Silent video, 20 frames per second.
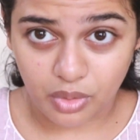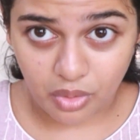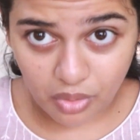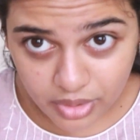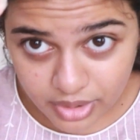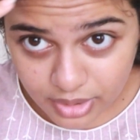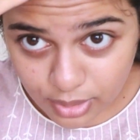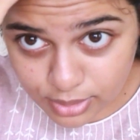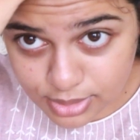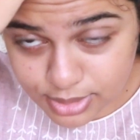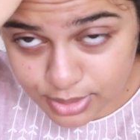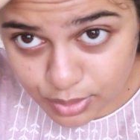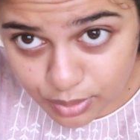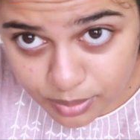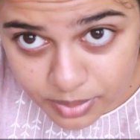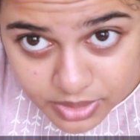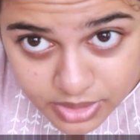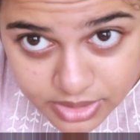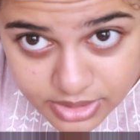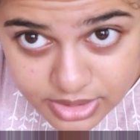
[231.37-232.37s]
oil also
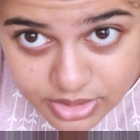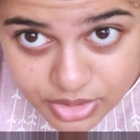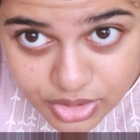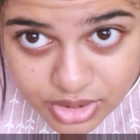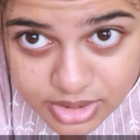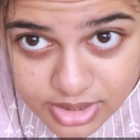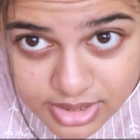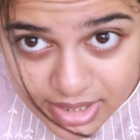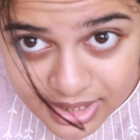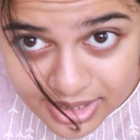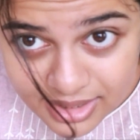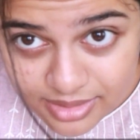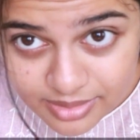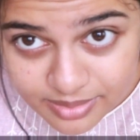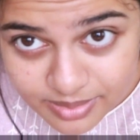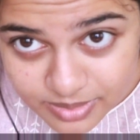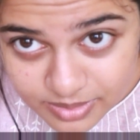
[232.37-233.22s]
because it's just like,